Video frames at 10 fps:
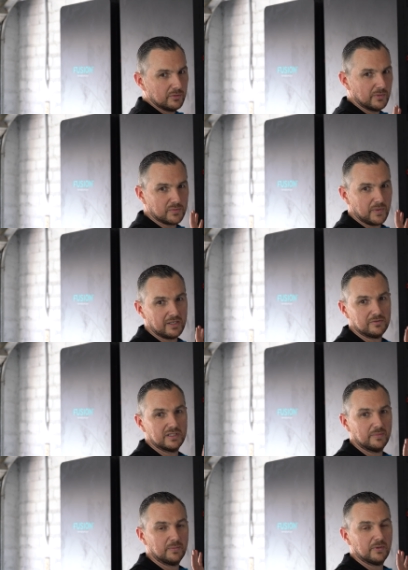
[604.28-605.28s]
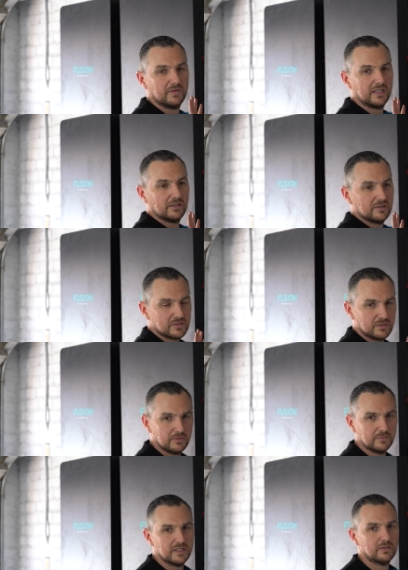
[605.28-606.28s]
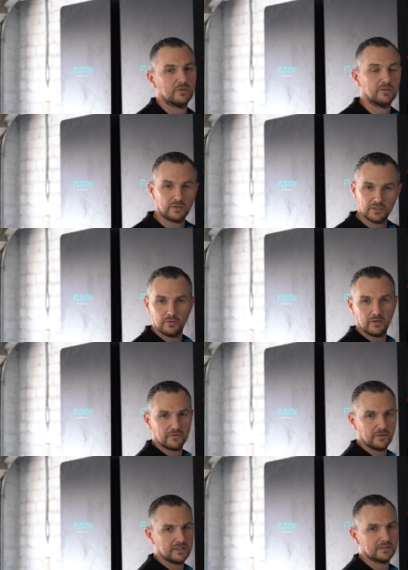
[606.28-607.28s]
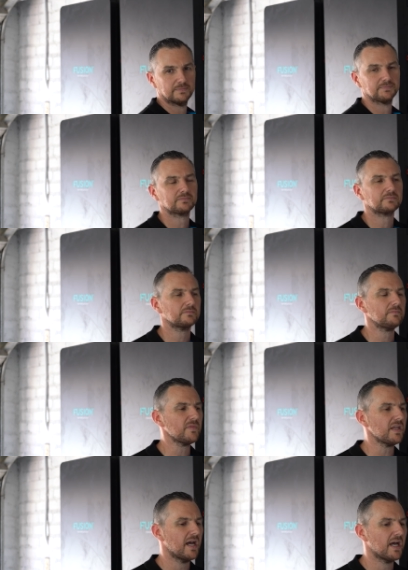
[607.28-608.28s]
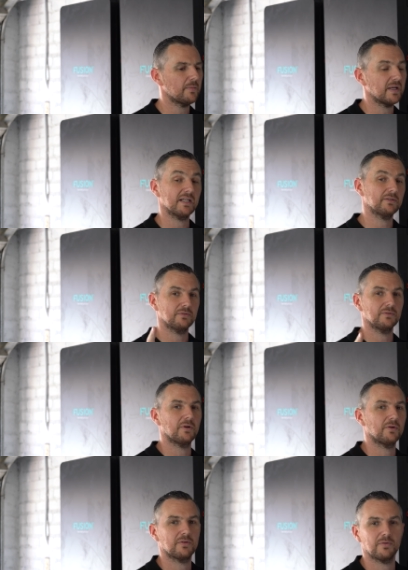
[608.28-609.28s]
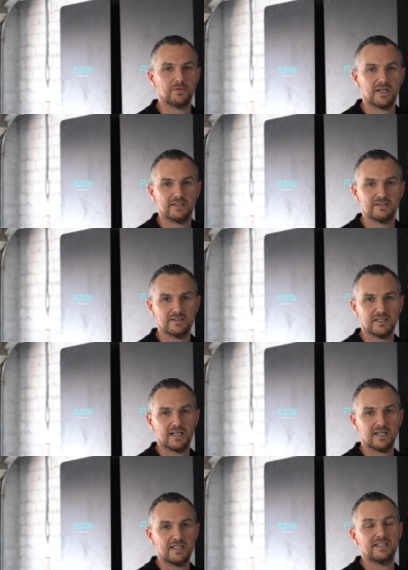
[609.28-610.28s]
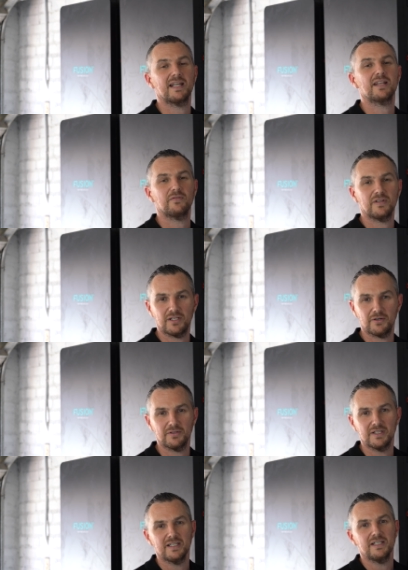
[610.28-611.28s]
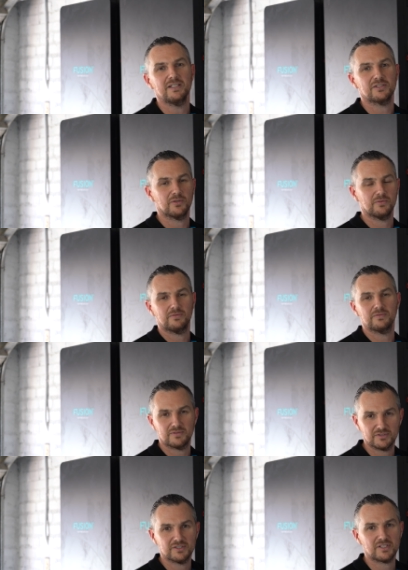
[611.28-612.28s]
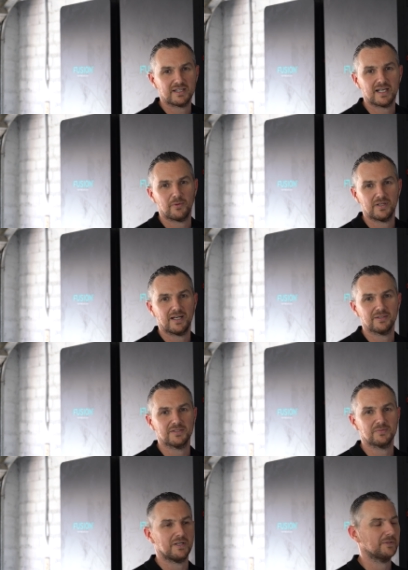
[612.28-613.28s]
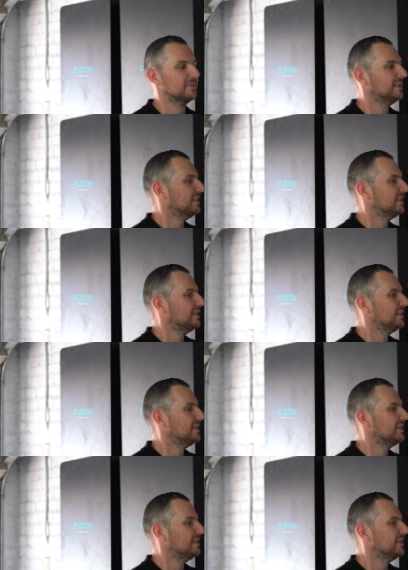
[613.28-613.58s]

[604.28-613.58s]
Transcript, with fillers: too much battery to be perfectly honest with you when you want to go off grid. Um, and I do go through that uh, in another video. So check that one out as well.